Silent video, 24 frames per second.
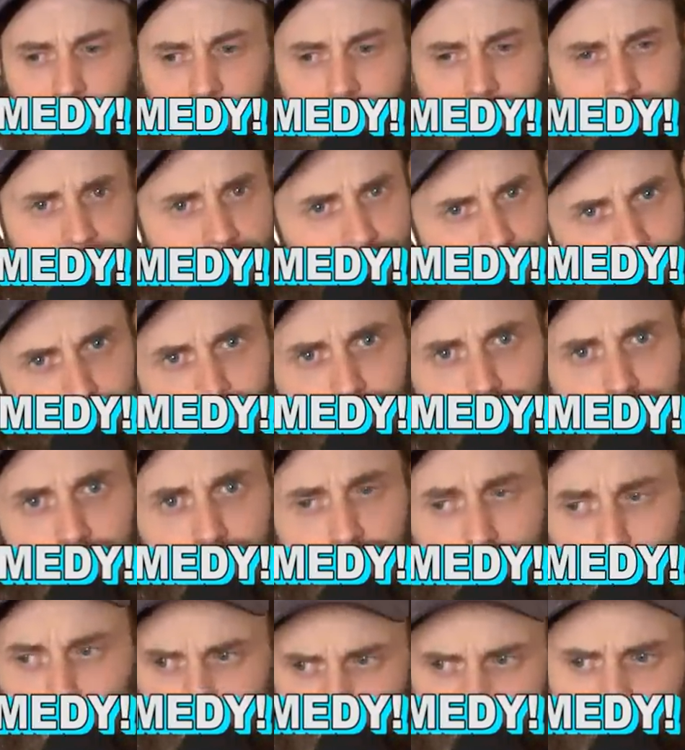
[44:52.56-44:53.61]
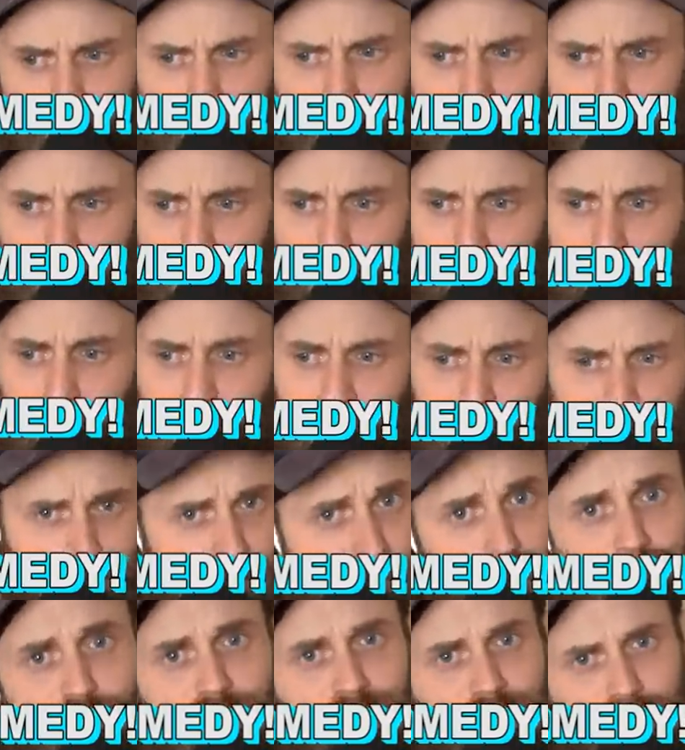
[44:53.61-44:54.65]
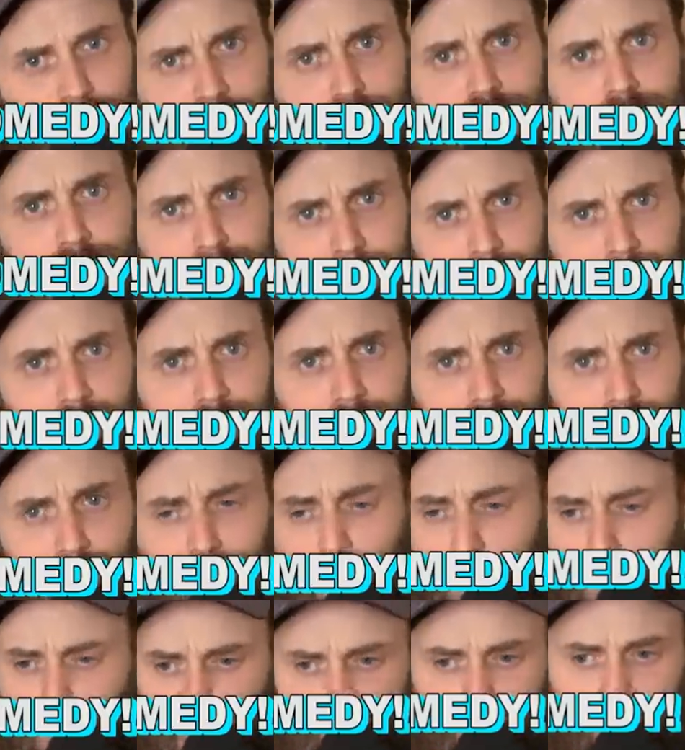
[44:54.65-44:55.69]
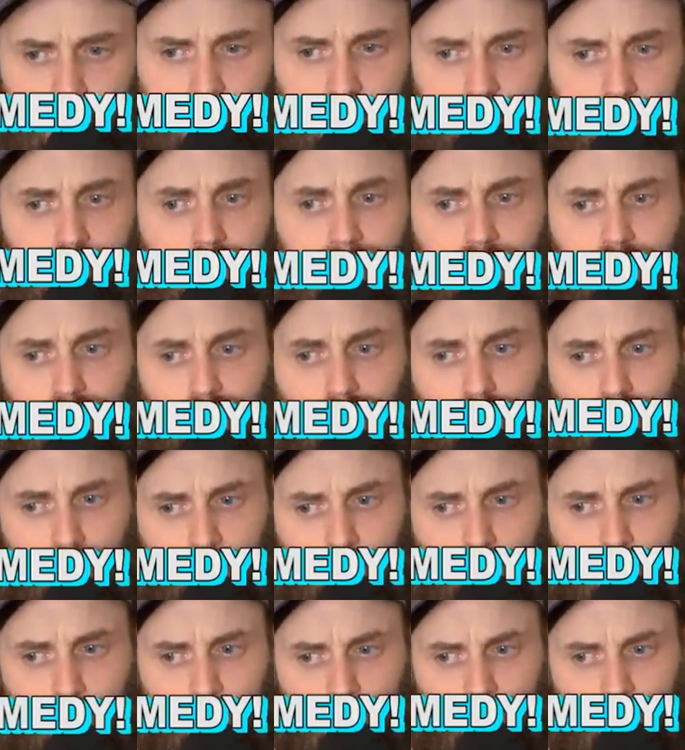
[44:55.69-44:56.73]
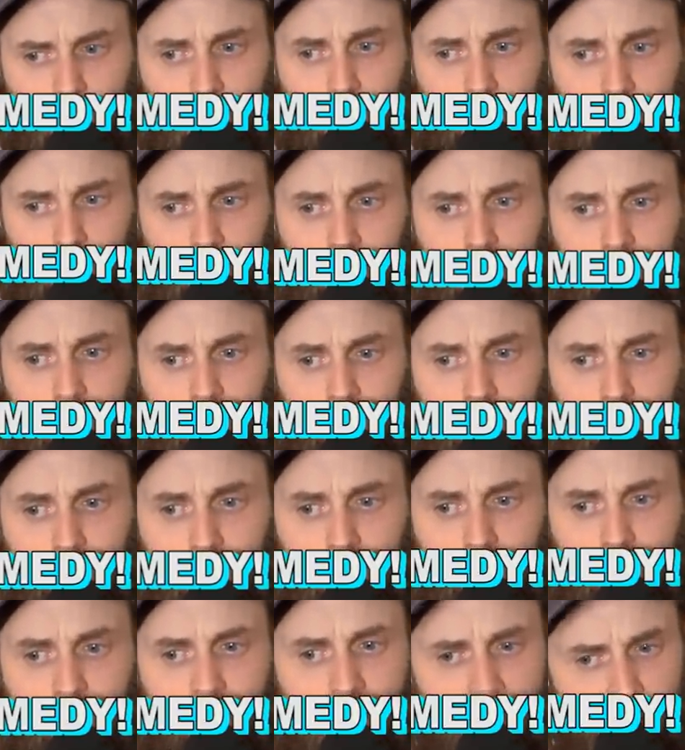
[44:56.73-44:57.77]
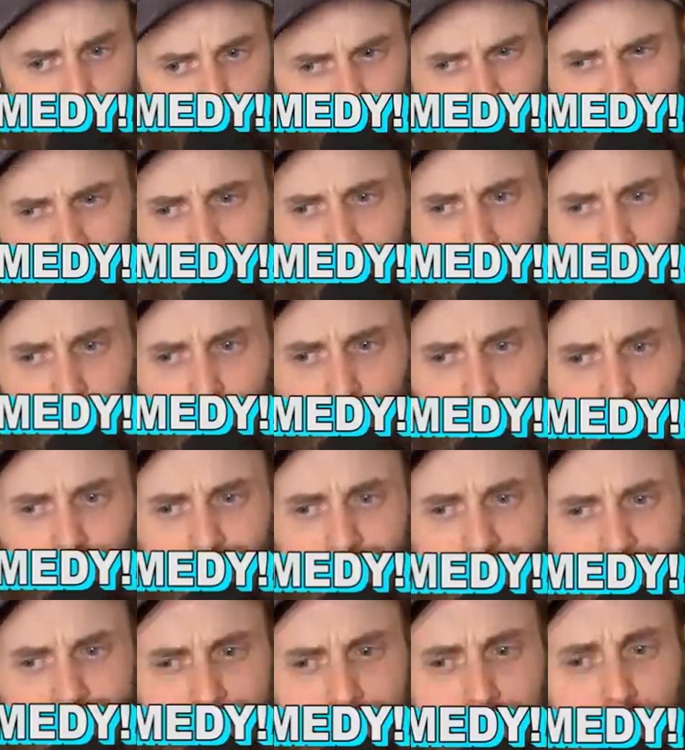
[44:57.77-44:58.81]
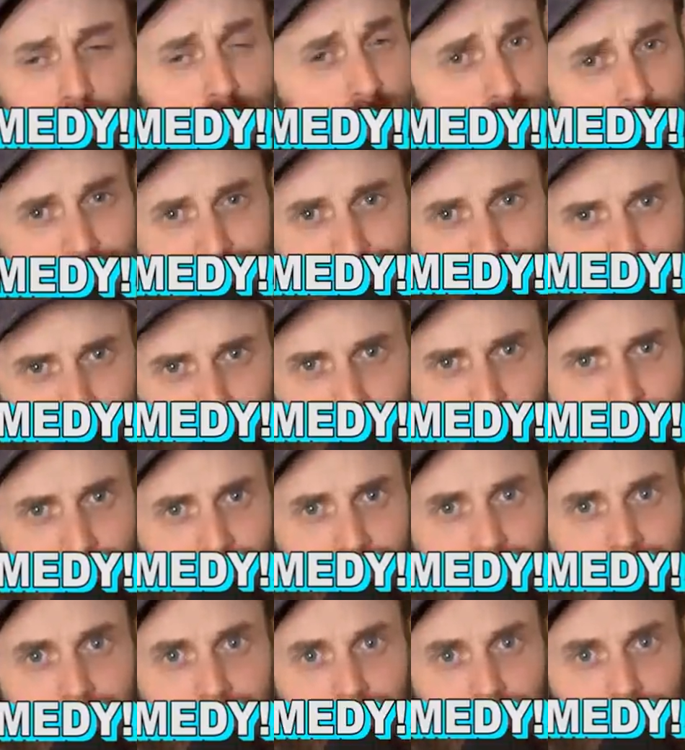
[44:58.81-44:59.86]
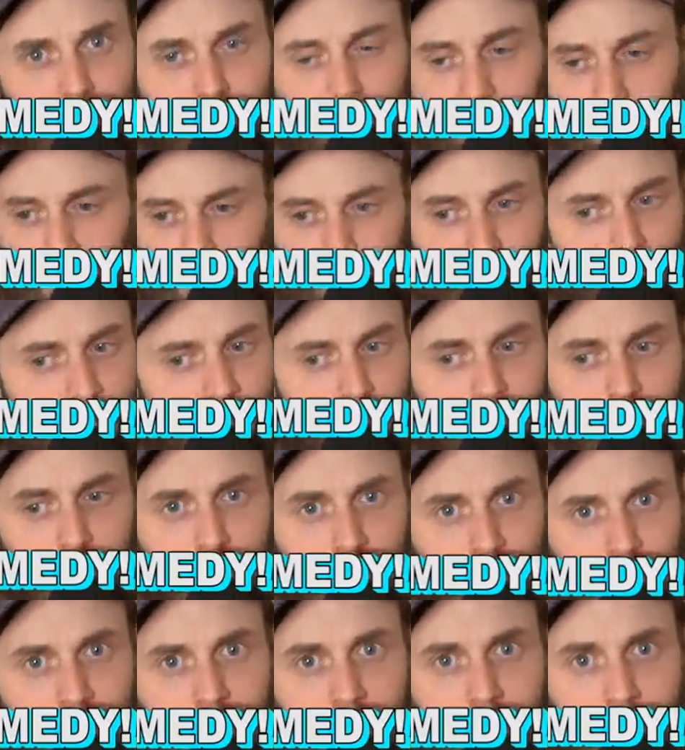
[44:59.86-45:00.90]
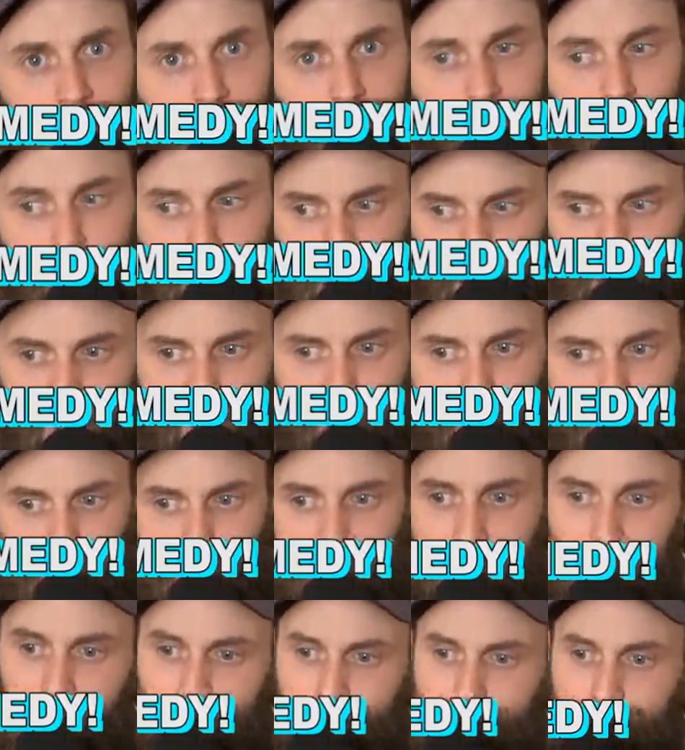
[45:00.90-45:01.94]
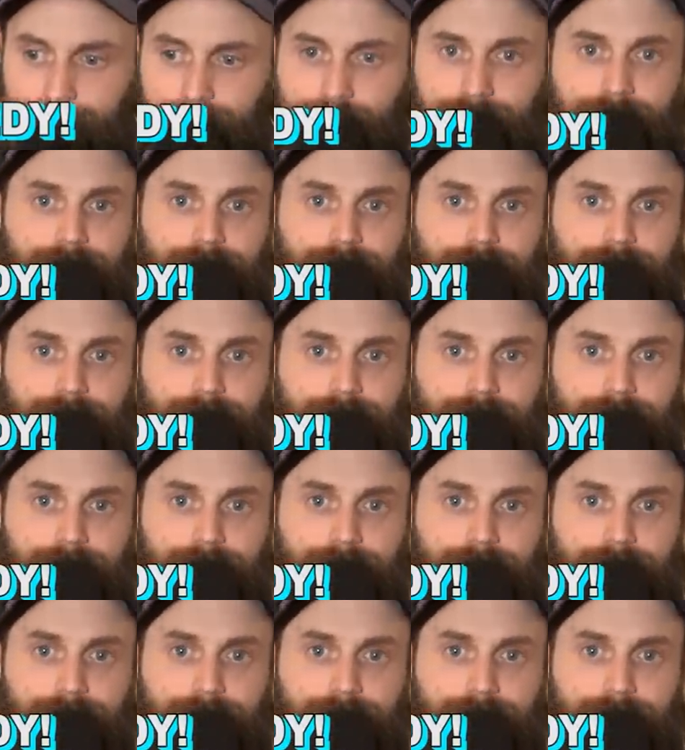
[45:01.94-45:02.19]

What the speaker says: And subscribe and hit the notification bell, or we will digress into a murderous tyranny and millions will die. So please do that.